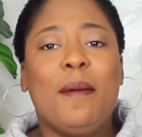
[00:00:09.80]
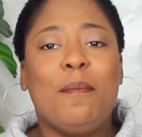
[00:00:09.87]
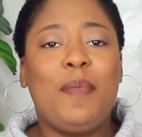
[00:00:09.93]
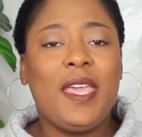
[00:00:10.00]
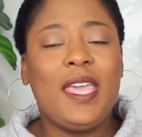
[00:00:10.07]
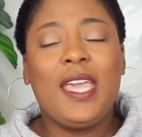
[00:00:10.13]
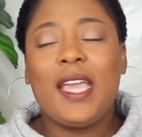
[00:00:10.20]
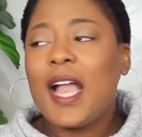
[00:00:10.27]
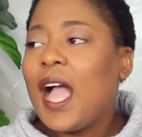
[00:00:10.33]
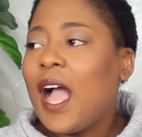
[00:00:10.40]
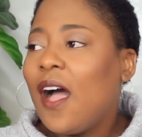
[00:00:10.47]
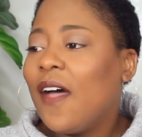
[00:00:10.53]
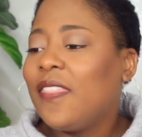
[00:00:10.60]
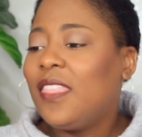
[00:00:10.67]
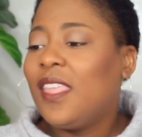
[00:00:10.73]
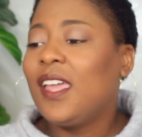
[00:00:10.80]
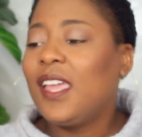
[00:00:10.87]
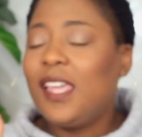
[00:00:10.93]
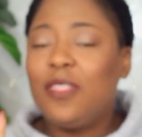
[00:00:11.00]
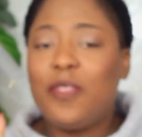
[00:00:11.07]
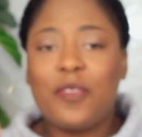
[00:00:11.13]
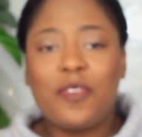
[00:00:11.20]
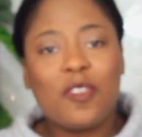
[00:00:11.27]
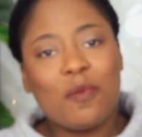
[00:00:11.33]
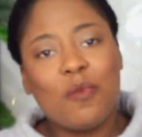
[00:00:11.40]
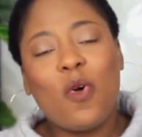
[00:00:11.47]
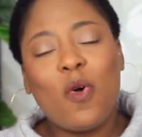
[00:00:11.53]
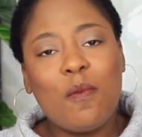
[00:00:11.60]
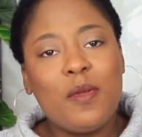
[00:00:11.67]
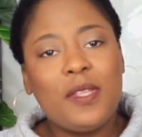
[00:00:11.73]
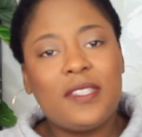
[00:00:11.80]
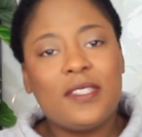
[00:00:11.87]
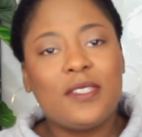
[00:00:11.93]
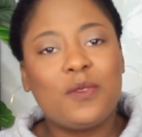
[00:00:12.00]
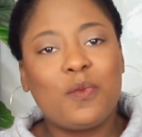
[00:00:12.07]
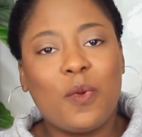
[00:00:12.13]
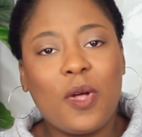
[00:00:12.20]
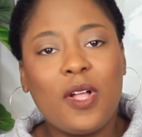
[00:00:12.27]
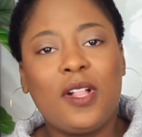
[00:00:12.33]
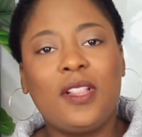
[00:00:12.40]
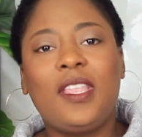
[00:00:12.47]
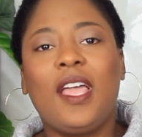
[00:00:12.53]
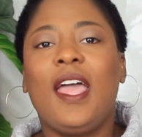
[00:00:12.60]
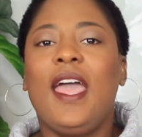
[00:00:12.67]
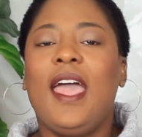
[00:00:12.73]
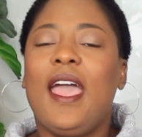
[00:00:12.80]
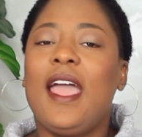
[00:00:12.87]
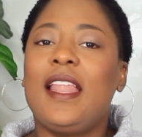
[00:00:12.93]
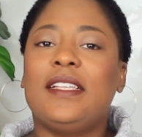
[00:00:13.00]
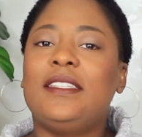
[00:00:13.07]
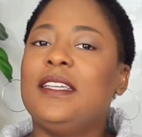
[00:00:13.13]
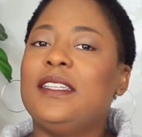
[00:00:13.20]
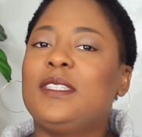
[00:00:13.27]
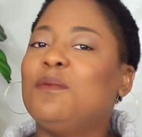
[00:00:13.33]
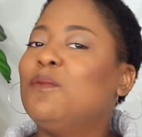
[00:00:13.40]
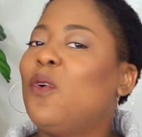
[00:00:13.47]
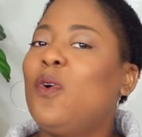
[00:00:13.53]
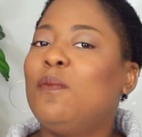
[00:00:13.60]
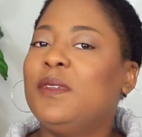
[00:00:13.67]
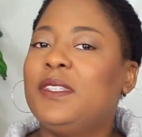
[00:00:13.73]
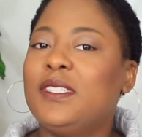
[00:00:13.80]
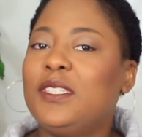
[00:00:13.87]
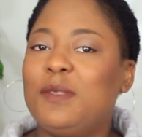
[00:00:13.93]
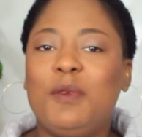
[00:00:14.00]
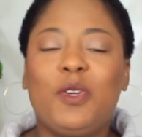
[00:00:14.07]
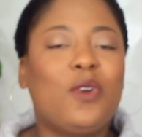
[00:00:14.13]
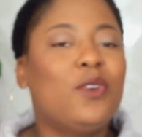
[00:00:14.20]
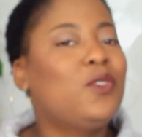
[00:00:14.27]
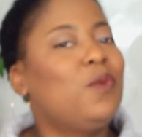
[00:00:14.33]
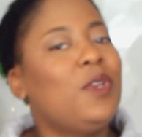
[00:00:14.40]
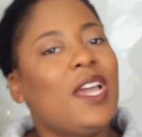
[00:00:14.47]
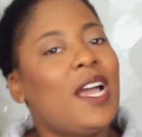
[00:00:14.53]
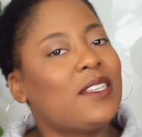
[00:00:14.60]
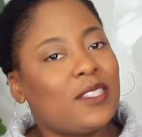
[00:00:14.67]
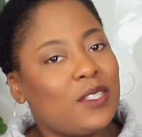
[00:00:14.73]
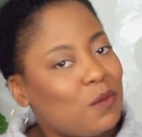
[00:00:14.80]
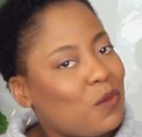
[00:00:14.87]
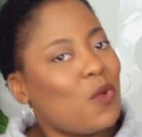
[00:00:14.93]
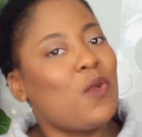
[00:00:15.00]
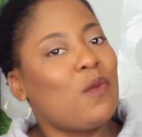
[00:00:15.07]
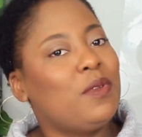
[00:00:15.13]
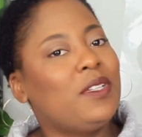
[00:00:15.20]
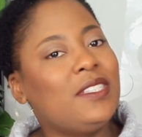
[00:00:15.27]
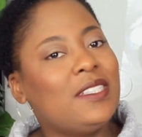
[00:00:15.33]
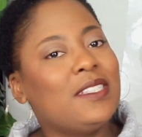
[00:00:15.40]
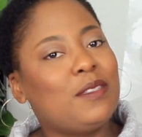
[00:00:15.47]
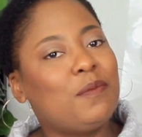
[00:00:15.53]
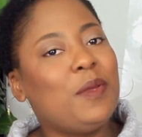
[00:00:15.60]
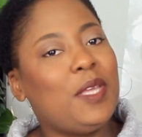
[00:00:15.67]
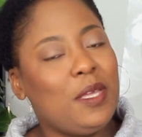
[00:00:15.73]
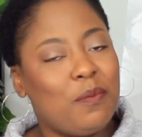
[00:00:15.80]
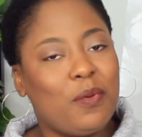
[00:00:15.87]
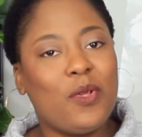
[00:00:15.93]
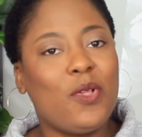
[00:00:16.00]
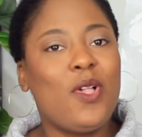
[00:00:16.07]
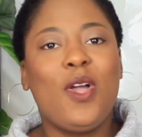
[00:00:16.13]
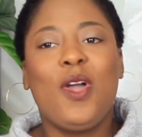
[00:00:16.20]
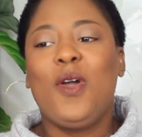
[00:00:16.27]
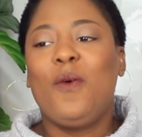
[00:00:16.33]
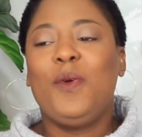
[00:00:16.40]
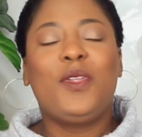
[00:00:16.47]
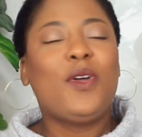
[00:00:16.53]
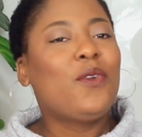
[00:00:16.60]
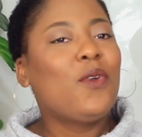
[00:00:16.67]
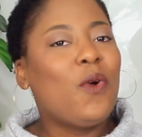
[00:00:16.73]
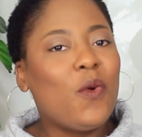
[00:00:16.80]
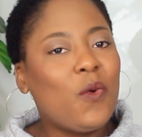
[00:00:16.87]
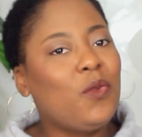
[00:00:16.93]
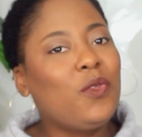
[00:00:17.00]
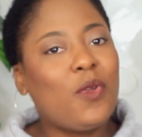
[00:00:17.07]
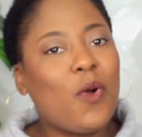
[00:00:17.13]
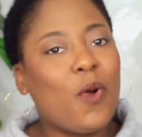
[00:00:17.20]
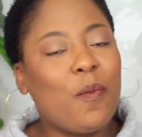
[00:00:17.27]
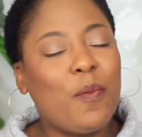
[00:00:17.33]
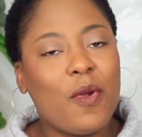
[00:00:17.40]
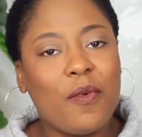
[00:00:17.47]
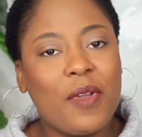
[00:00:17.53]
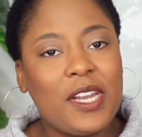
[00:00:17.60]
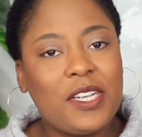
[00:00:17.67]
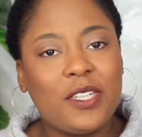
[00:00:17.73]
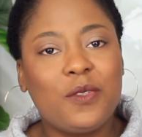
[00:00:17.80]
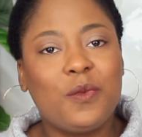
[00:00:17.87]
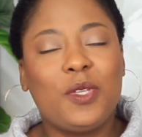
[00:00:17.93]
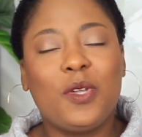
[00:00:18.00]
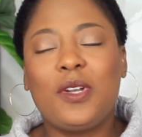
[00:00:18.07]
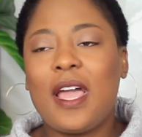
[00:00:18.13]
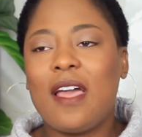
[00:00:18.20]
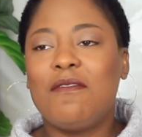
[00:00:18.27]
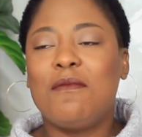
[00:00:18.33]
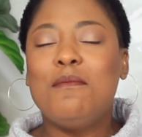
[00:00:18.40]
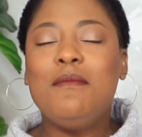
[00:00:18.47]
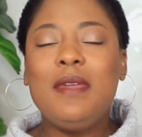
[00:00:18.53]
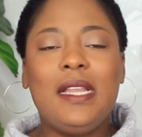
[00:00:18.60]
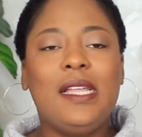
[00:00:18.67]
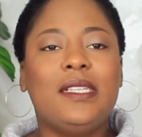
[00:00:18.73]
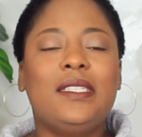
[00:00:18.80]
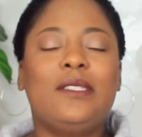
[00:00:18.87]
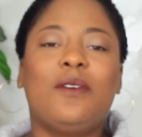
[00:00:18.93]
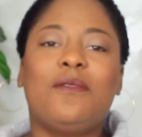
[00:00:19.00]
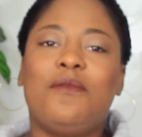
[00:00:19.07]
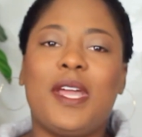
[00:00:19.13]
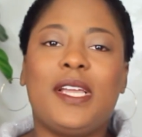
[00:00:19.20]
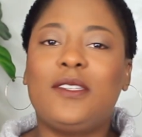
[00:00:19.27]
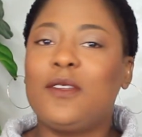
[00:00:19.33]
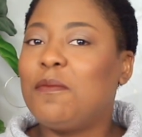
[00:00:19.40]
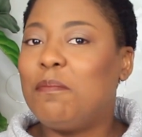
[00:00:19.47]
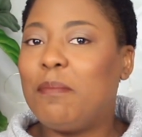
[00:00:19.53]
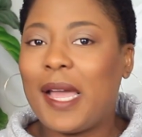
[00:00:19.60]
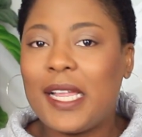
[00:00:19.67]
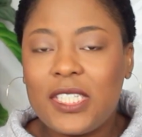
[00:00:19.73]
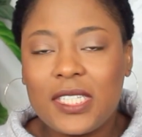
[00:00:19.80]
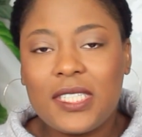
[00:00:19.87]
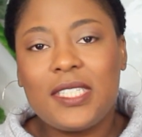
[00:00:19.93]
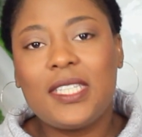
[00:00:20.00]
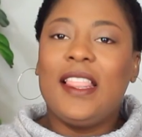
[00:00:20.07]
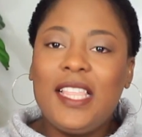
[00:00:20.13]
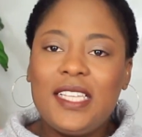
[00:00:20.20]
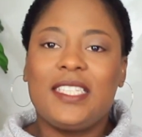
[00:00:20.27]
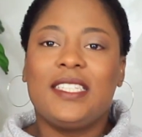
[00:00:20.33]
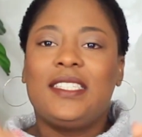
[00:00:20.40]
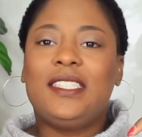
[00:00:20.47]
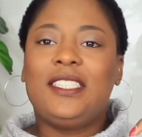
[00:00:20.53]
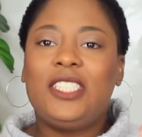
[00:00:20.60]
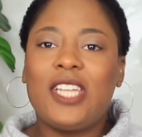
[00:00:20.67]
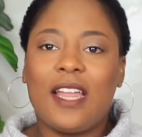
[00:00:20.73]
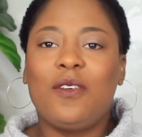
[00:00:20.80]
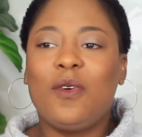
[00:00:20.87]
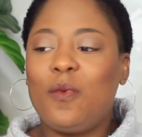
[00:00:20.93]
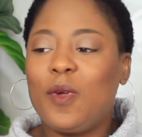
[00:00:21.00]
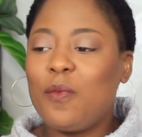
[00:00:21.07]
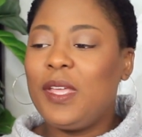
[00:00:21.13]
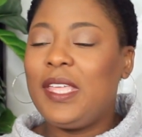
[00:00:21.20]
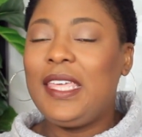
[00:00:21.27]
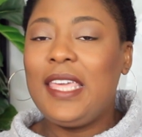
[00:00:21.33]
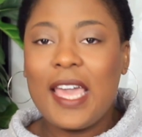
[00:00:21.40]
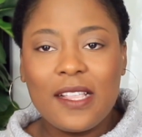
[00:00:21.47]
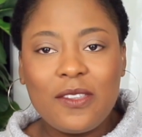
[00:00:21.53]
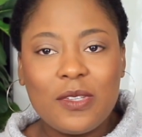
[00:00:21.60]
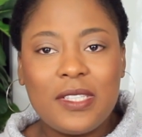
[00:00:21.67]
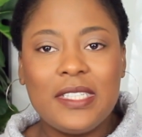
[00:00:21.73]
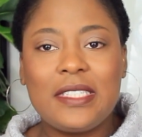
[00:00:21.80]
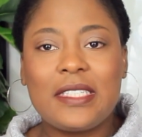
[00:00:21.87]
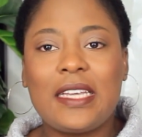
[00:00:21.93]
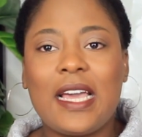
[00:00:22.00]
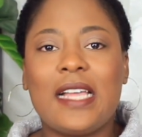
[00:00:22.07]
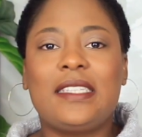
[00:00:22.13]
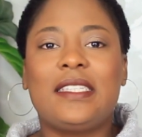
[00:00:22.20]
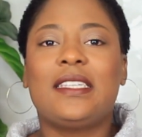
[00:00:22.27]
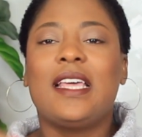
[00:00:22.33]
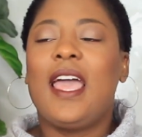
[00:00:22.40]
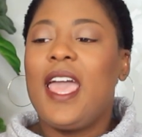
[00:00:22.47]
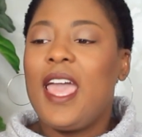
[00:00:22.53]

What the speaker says: being out there in the small business world. And I say small business because we are small business people. We don't own corporations. We don't have millions of rands of budgets. And this is the channel where we get to discuss